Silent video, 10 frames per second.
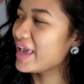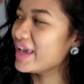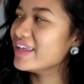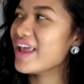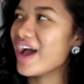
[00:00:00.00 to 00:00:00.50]

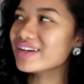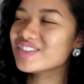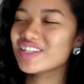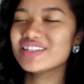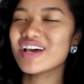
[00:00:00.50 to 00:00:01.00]
it
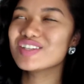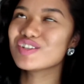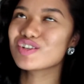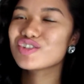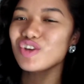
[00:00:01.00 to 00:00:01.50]
actually does
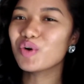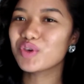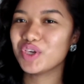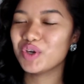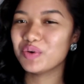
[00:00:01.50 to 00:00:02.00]
look so
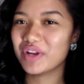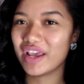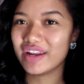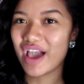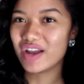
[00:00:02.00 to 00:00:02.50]
cute,
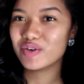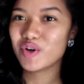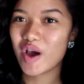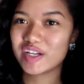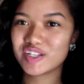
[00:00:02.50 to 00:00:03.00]
and I don't
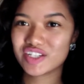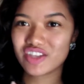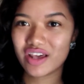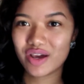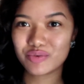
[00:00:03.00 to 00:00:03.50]
know, I just
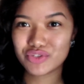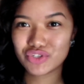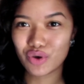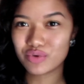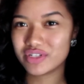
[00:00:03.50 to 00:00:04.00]
thought I was
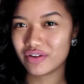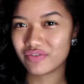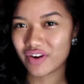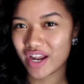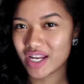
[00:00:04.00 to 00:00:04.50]
so
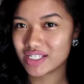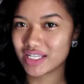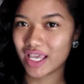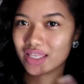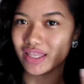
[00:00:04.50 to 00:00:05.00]
different,
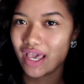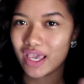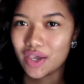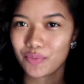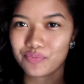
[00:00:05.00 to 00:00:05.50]
and
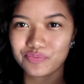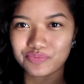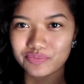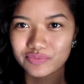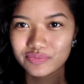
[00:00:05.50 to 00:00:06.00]
like
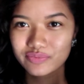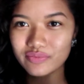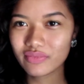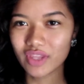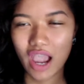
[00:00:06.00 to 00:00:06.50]

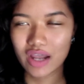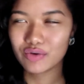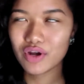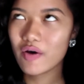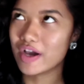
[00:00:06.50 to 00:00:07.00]
I
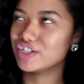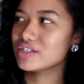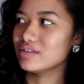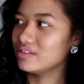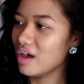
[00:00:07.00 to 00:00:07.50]
don't know, I
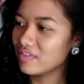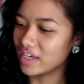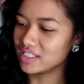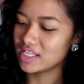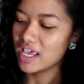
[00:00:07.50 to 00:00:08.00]
just love
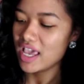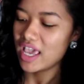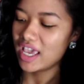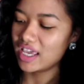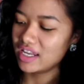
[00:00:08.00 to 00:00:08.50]
it.
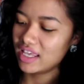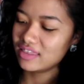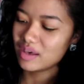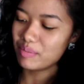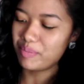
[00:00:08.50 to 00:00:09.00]
And in
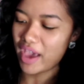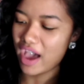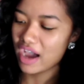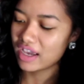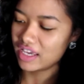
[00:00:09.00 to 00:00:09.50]
the
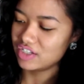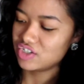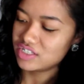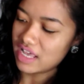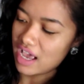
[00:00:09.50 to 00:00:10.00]
back, it
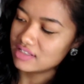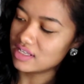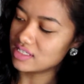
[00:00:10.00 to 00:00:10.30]
just has a